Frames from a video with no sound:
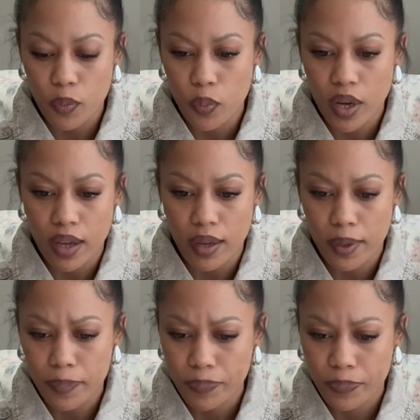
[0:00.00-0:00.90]
were,
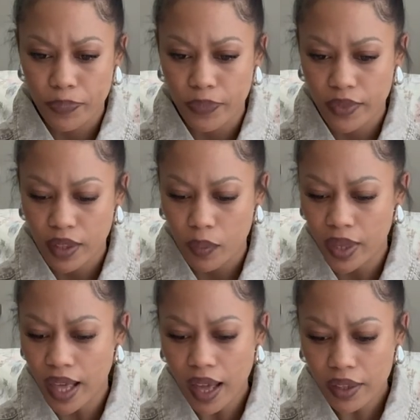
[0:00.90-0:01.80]
when
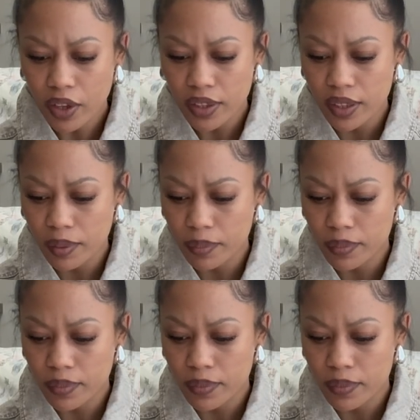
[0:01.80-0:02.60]
I got them,